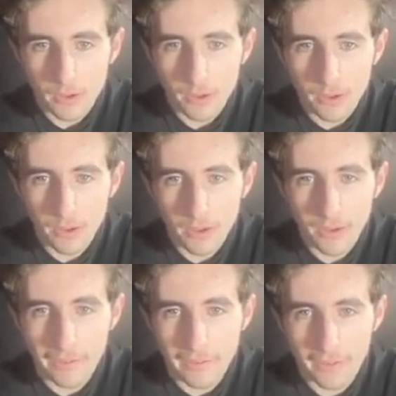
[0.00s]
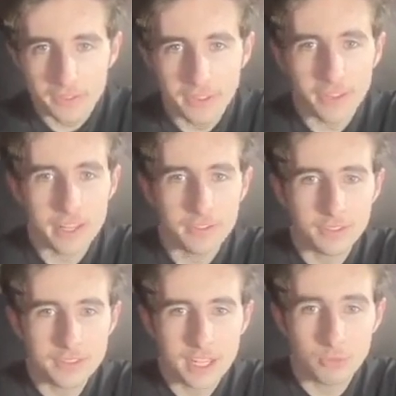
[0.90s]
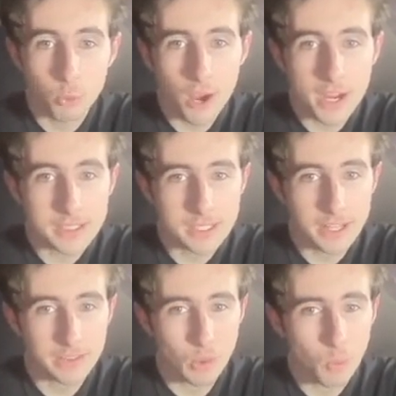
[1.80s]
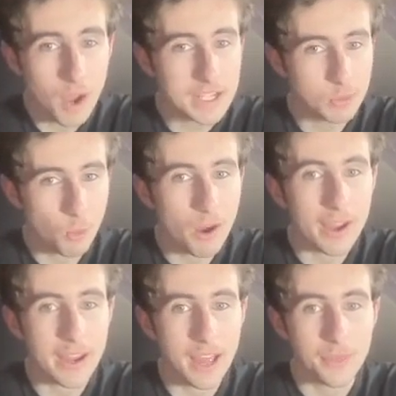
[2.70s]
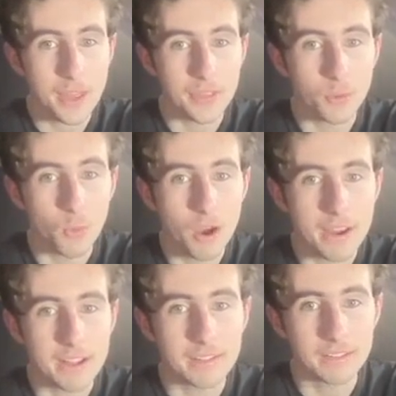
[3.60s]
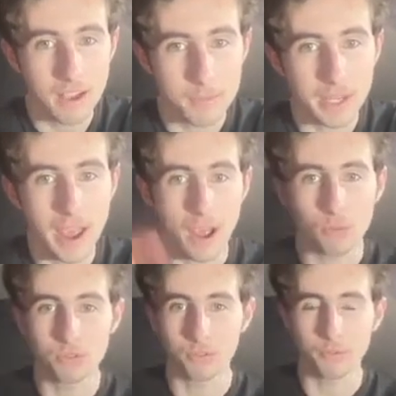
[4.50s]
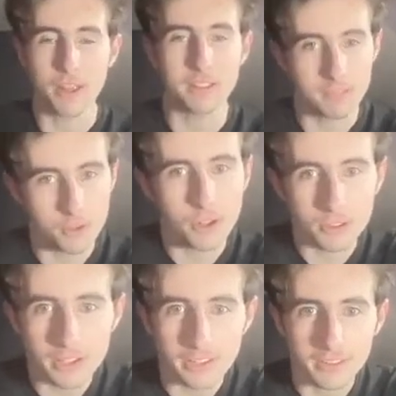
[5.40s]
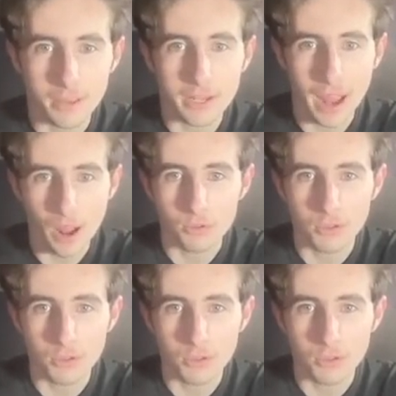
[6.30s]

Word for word: Ah, so there's there's white, there's a white Y, and then the Y is coming out of, it looks like it's coming out